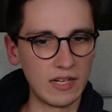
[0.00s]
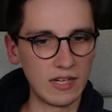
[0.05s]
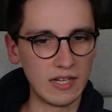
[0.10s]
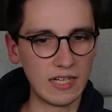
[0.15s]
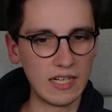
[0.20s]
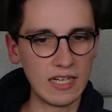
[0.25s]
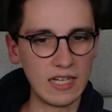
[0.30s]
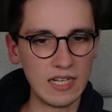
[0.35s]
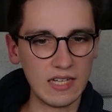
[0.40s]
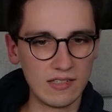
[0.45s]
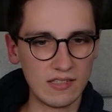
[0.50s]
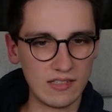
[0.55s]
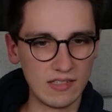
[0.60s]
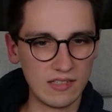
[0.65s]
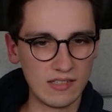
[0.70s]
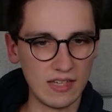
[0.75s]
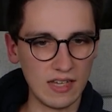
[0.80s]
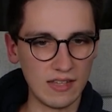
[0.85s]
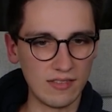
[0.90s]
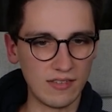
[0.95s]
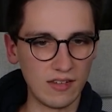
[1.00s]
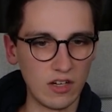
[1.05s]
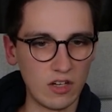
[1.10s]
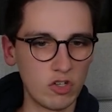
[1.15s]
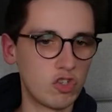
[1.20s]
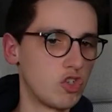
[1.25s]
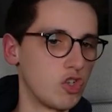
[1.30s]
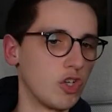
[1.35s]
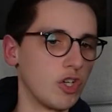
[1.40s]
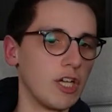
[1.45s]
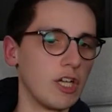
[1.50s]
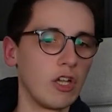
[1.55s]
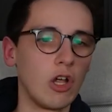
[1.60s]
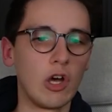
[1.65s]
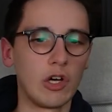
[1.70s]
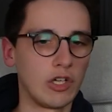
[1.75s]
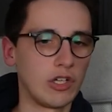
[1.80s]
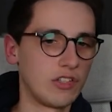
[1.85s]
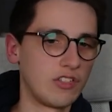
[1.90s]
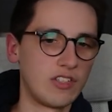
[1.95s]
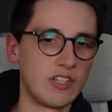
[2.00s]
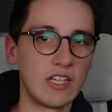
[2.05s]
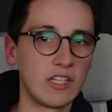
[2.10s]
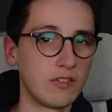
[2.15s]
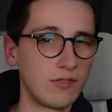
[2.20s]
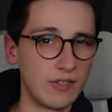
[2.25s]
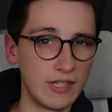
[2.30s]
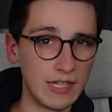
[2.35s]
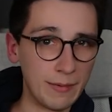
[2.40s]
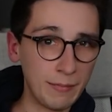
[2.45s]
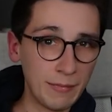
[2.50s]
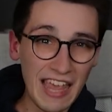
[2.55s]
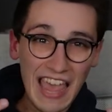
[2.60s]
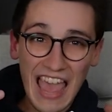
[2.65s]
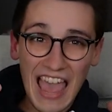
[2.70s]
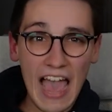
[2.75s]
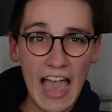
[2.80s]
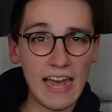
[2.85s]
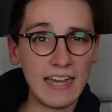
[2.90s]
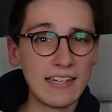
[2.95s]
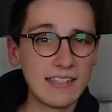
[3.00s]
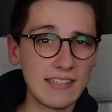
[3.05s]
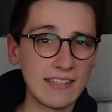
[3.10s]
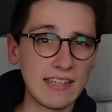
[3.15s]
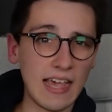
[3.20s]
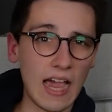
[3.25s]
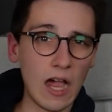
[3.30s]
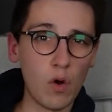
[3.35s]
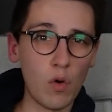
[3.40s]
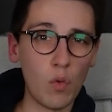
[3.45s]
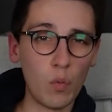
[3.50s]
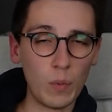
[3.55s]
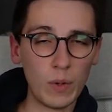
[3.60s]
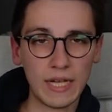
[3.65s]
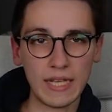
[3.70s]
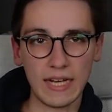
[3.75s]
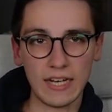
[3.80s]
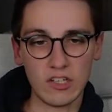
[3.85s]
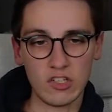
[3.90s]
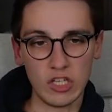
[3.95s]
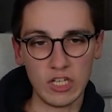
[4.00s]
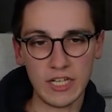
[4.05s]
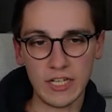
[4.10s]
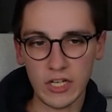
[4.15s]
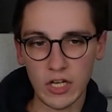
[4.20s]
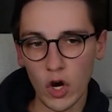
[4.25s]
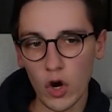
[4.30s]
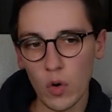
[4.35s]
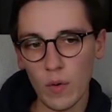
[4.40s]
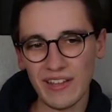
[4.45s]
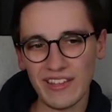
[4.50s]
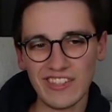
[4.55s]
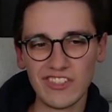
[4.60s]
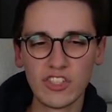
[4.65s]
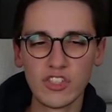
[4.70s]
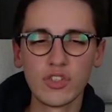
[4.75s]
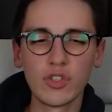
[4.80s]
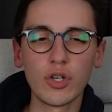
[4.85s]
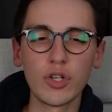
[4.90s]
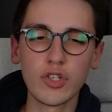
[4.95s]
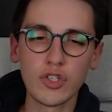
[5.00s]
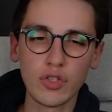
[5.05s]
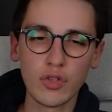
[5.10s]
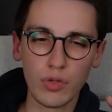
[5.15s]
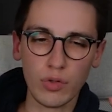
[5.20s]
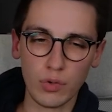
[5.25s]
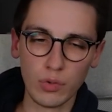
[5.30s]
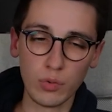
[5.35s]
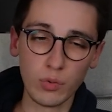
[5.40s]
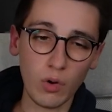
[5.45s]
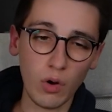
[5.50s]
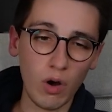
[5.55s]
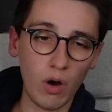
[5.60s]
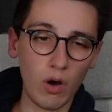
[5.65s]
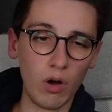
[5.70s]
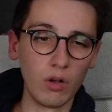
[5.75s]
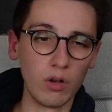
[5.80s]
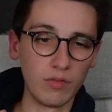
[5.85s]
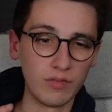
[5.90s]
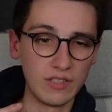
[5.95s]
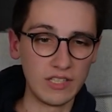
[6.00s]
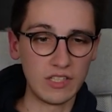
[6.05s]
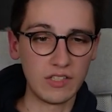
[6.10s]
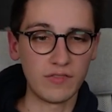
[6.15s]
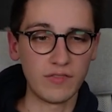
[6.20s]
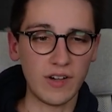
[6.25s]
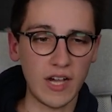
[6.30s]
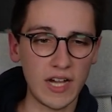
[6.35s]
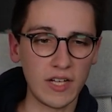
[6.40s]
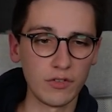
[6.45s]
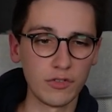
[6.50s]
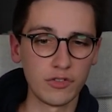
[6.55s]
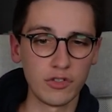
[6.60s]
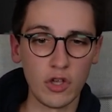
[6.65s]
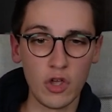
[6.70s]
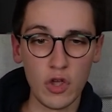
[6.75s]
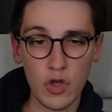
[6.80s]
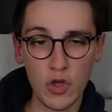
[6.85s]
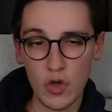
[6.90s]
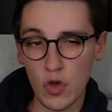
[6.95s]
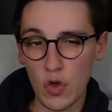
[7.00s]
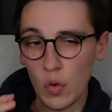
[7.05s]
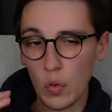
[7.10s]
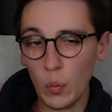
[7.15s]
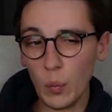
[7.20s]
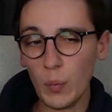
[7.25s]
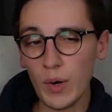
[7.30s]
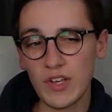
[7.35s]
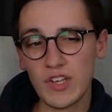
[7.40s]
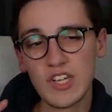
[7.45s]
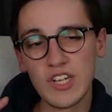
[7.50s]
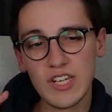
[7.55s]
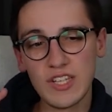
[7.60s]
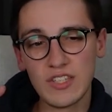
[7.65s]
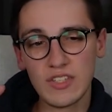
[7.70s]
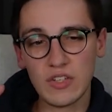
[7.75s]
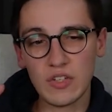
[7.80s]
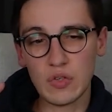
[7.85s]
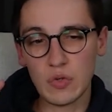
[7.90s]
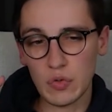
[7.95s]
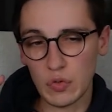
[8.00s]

the key is Santa journeylog.csv. And this is how we can actually go and search through all of these files, which is